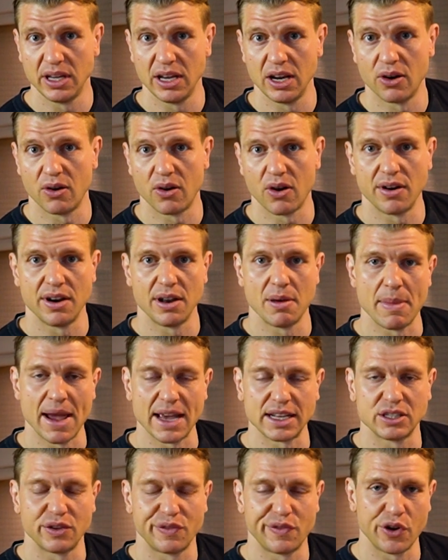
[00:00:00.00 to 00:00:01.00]
here on the
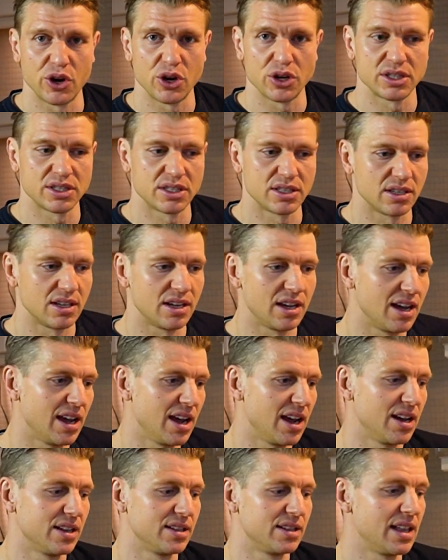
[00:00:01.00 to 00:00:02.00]
mat first,
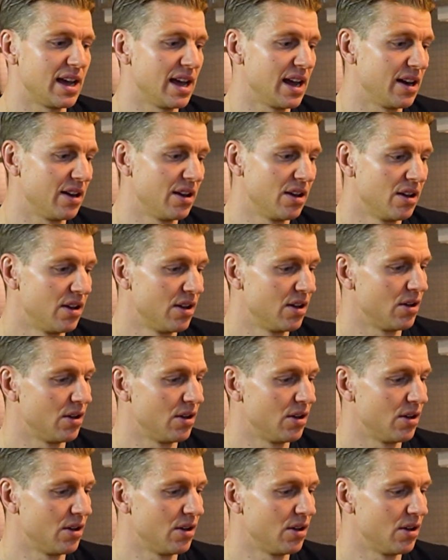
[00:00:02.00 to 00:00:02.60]
and then